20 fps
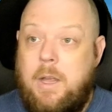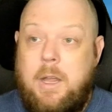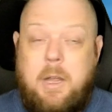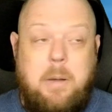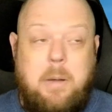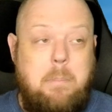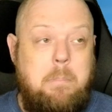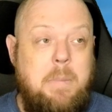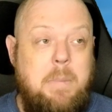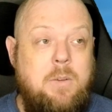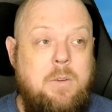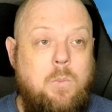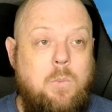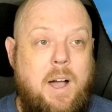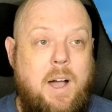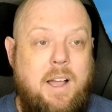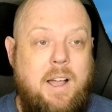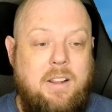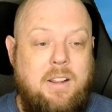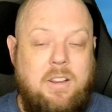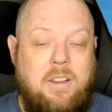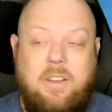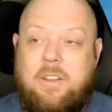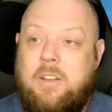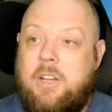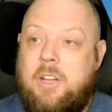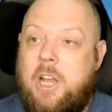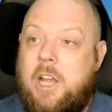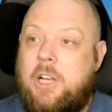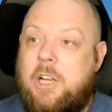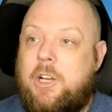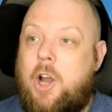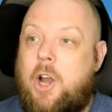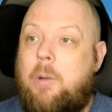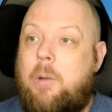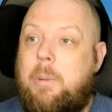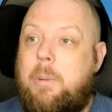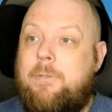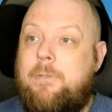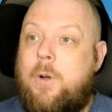Meanwhile,
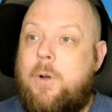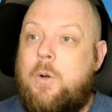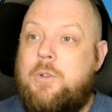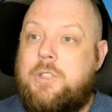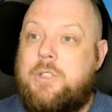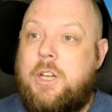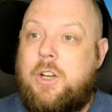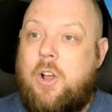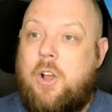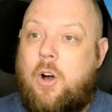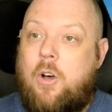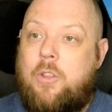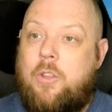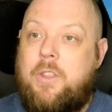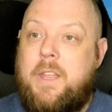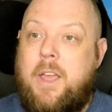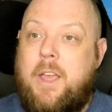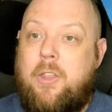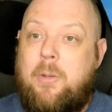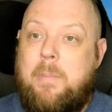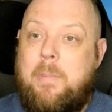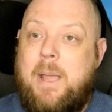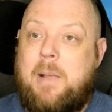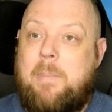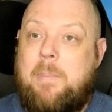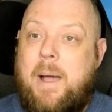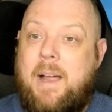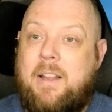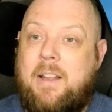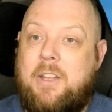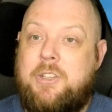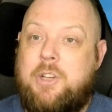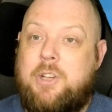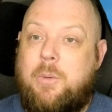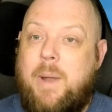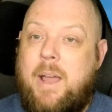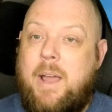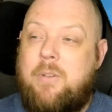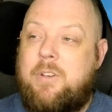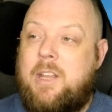Garber Vost had called the other mech pilots
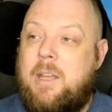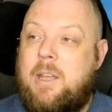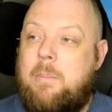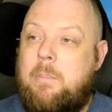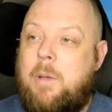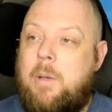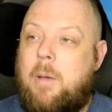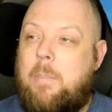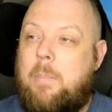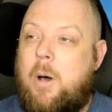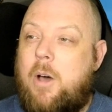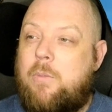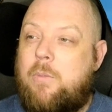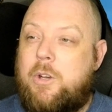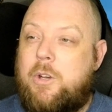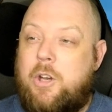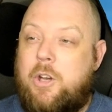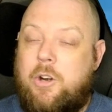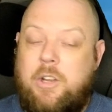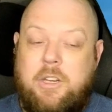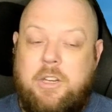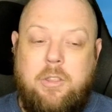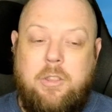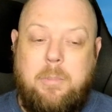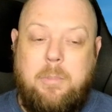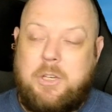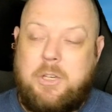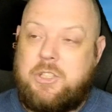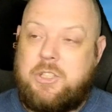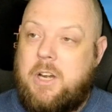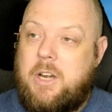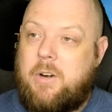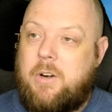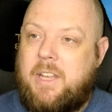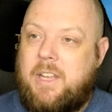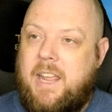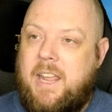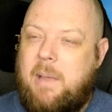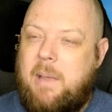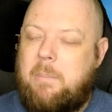around him upon returning to the mercenary
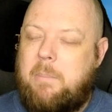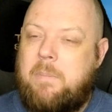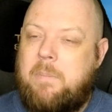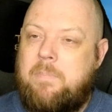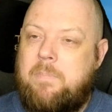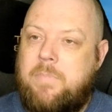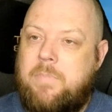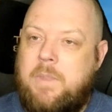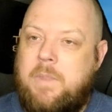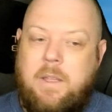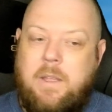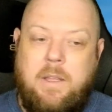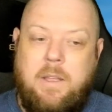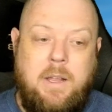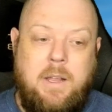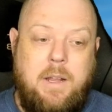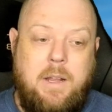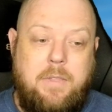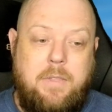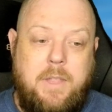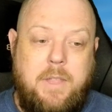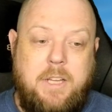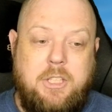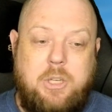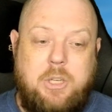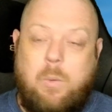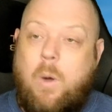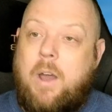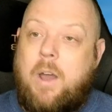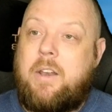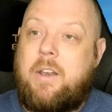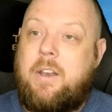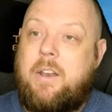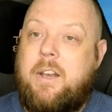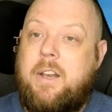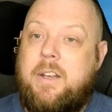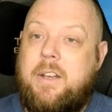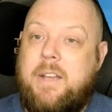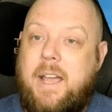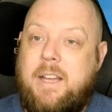camp. They squatted in a
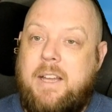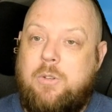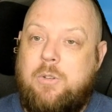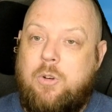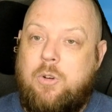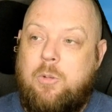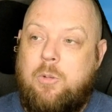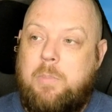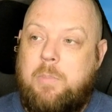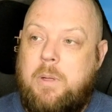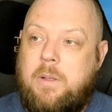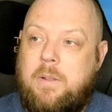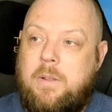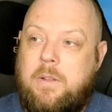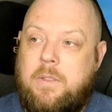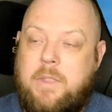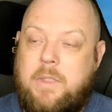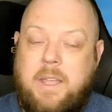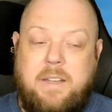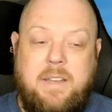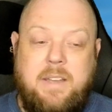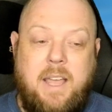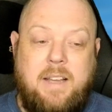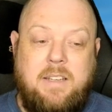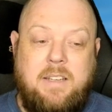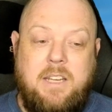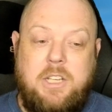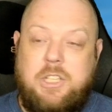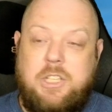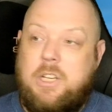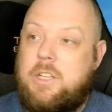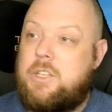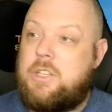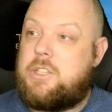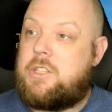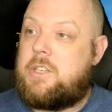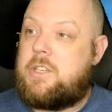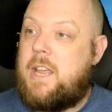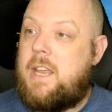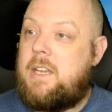tight group, the technicians
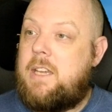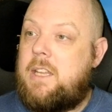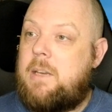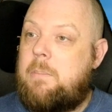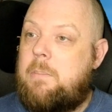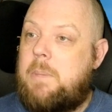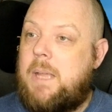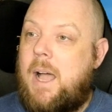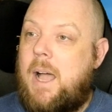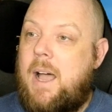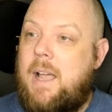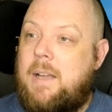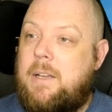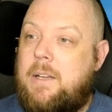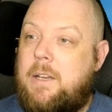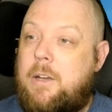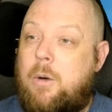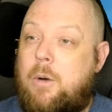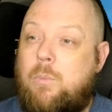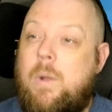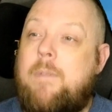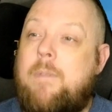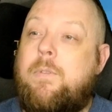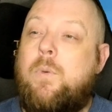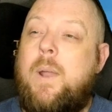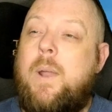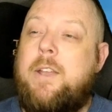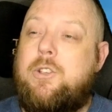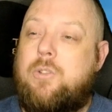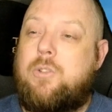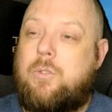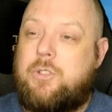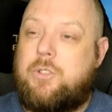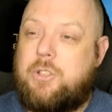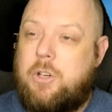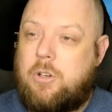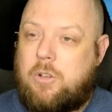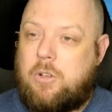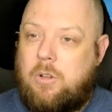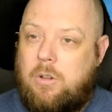standing behind in a reverential
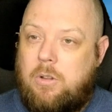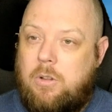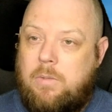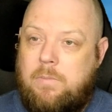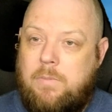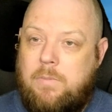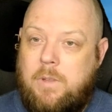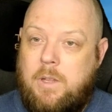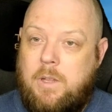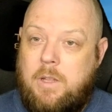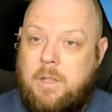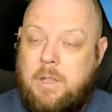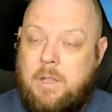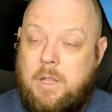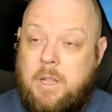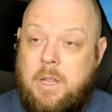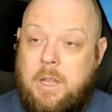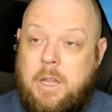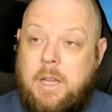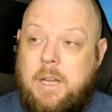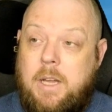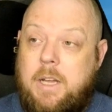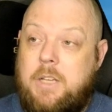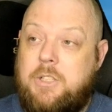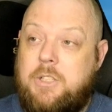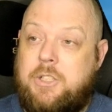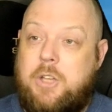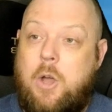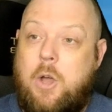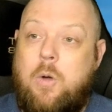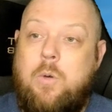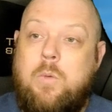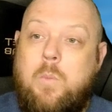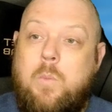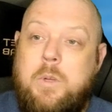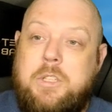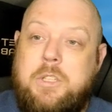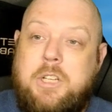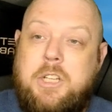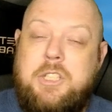circle. His tone was
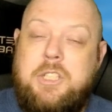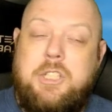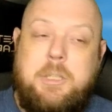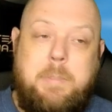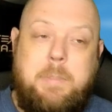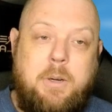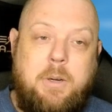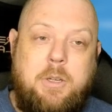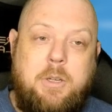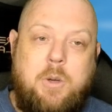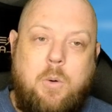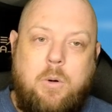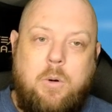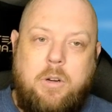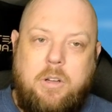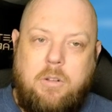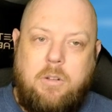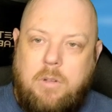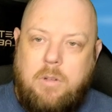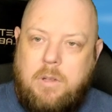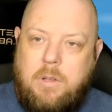conspiratorial.